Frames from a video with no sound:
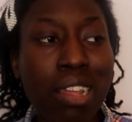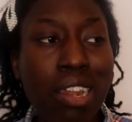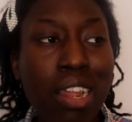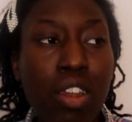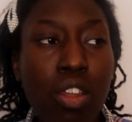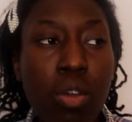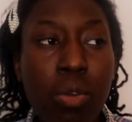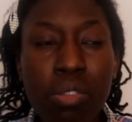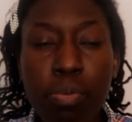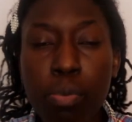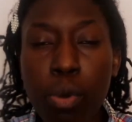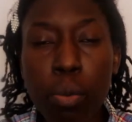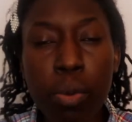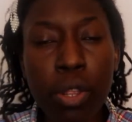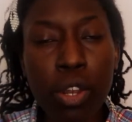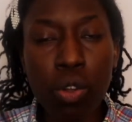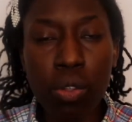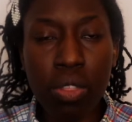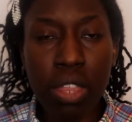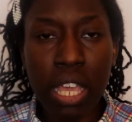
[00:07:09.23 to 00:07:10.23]
And I know it's
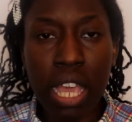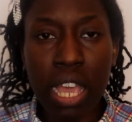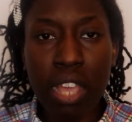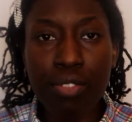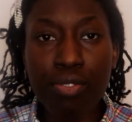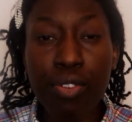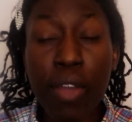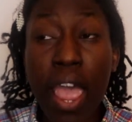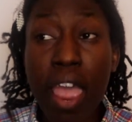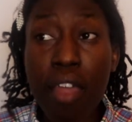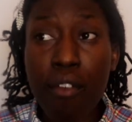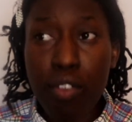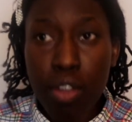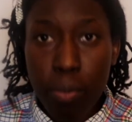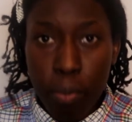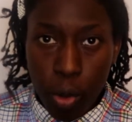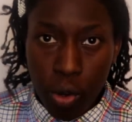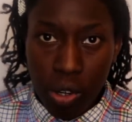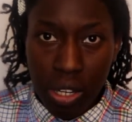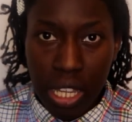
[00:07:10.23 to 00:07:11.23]
probably not the case for
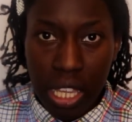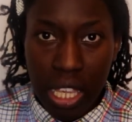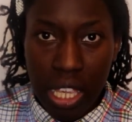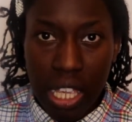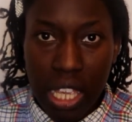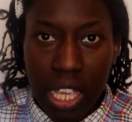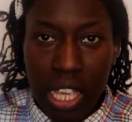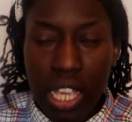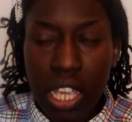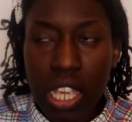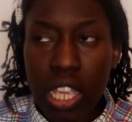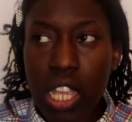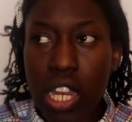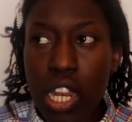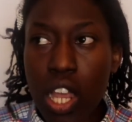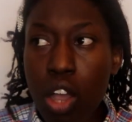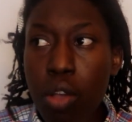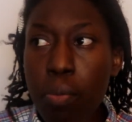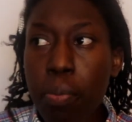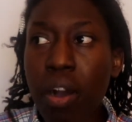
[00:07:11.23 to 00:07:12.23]
everybody, you
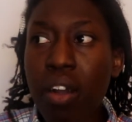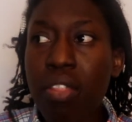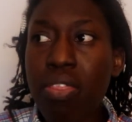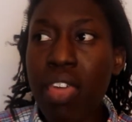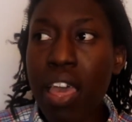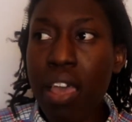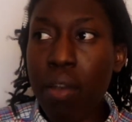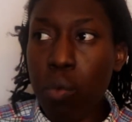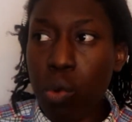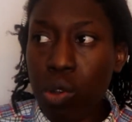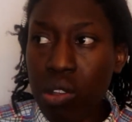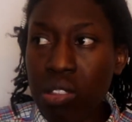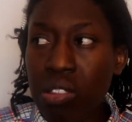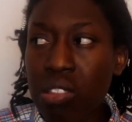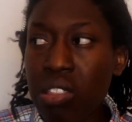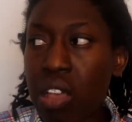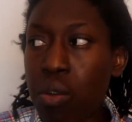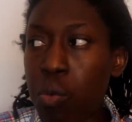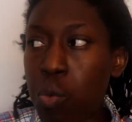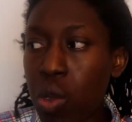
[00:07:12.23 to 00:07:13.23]
know, but there
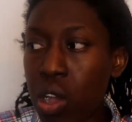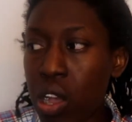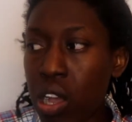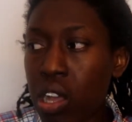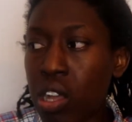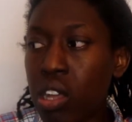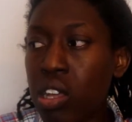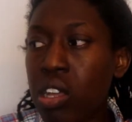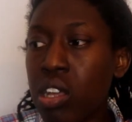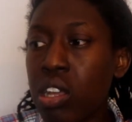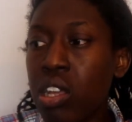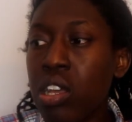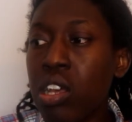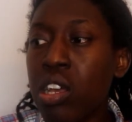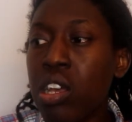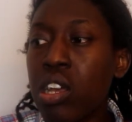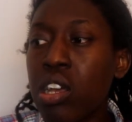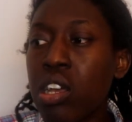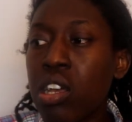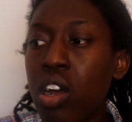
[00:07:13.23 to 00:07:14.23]
was a
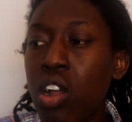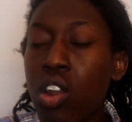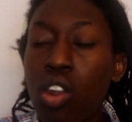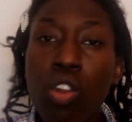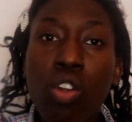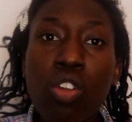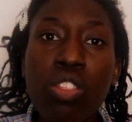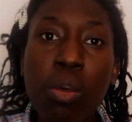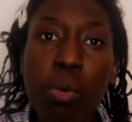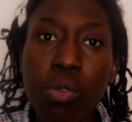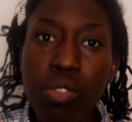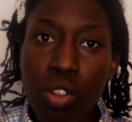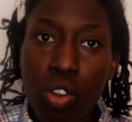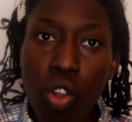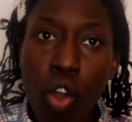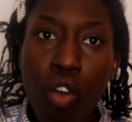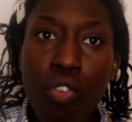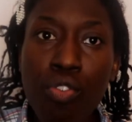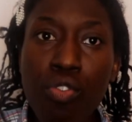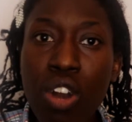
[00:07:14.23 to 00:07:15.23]

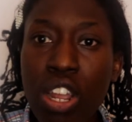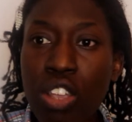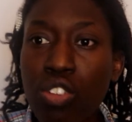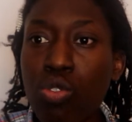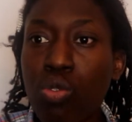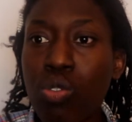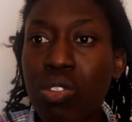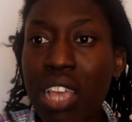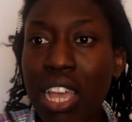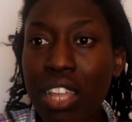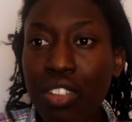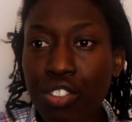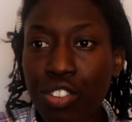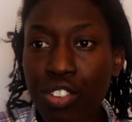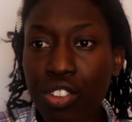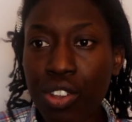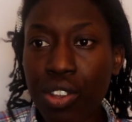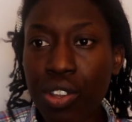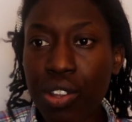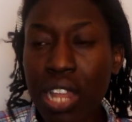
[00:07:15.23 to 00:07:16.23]
lot of racial
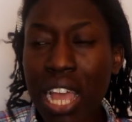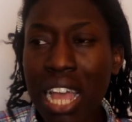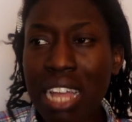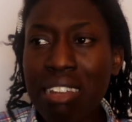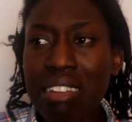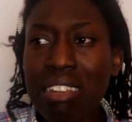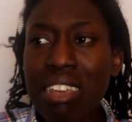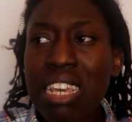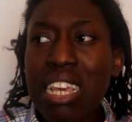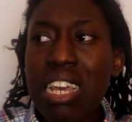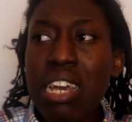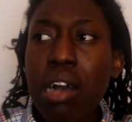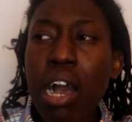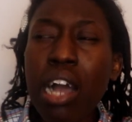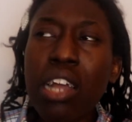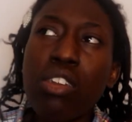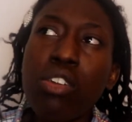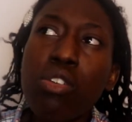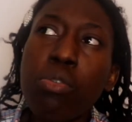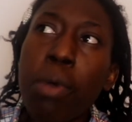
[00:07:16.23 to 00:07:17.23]
tension. And
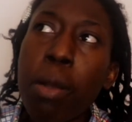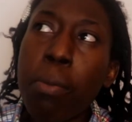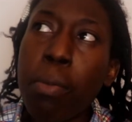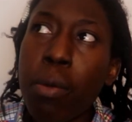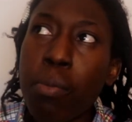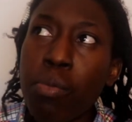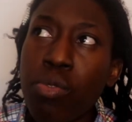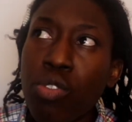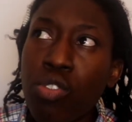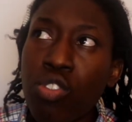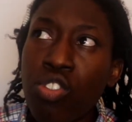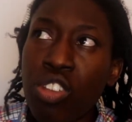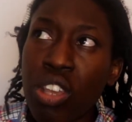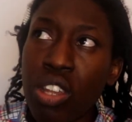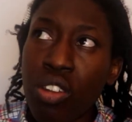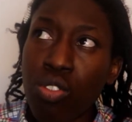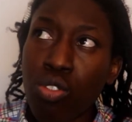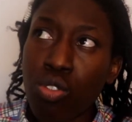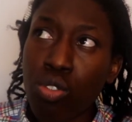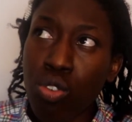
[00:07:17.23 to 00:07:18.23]
I know my mum
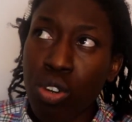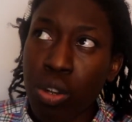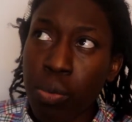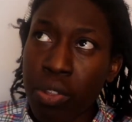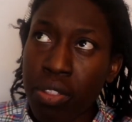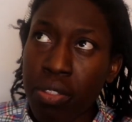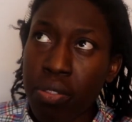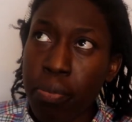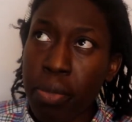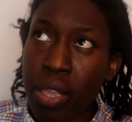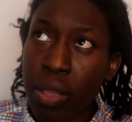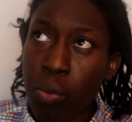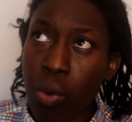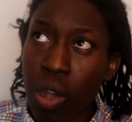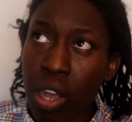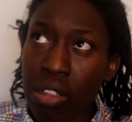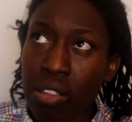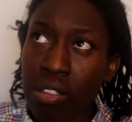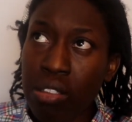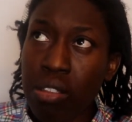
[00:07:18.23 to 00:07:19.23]
shared a story with me
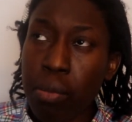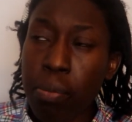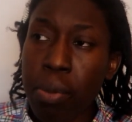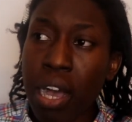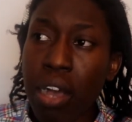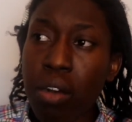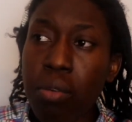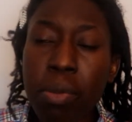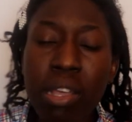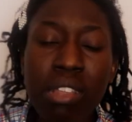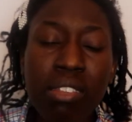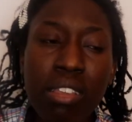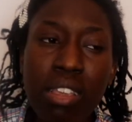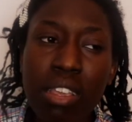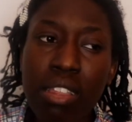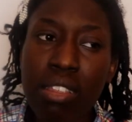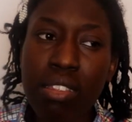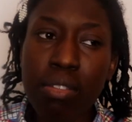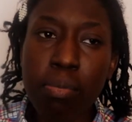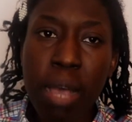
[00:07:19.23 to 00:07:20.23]
once about
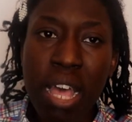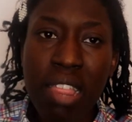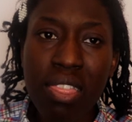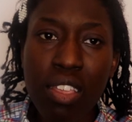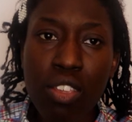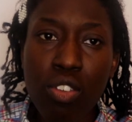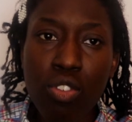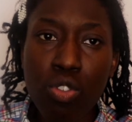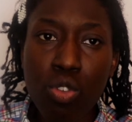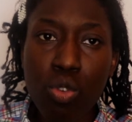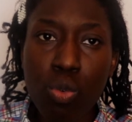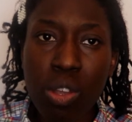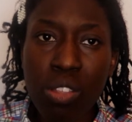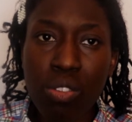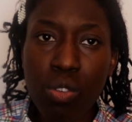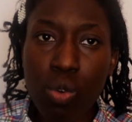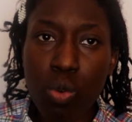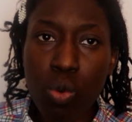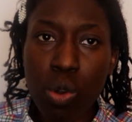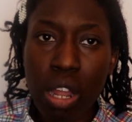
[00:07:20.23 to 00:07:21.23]
basically this man that used to
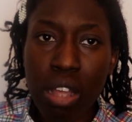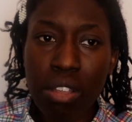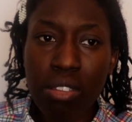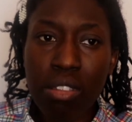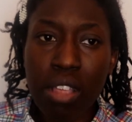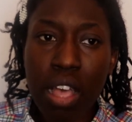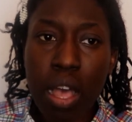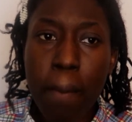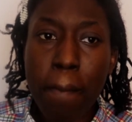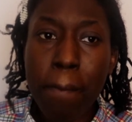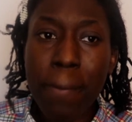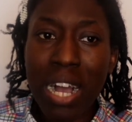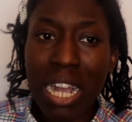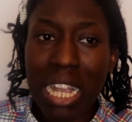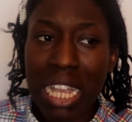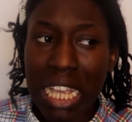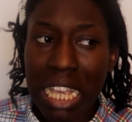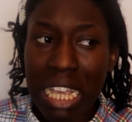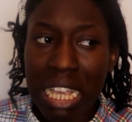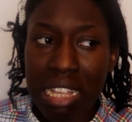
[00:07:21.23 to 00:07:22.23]
always call us
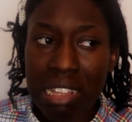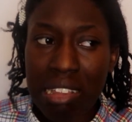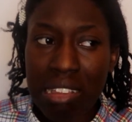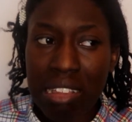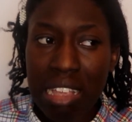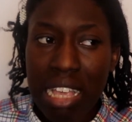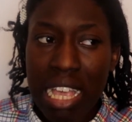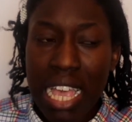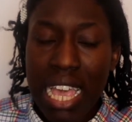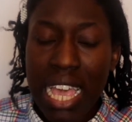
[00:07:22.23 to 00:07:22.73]
monkeys.